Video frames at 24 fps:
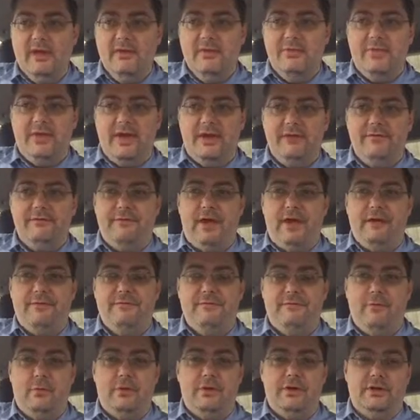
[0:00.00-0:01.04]
40,
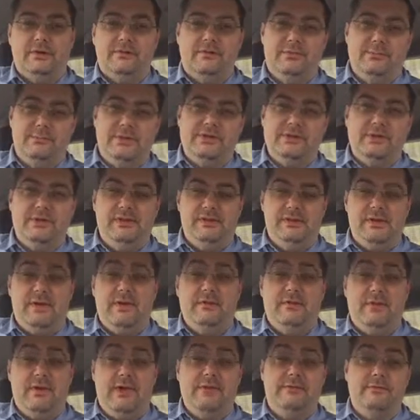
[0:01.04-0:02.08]
between
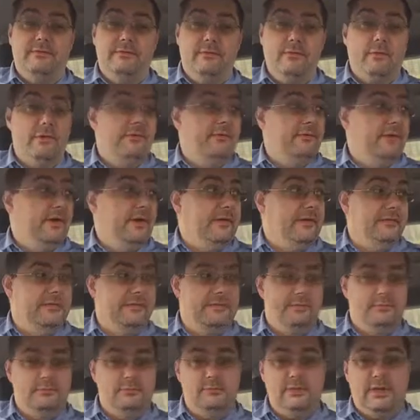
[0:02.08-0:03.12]
35 and 45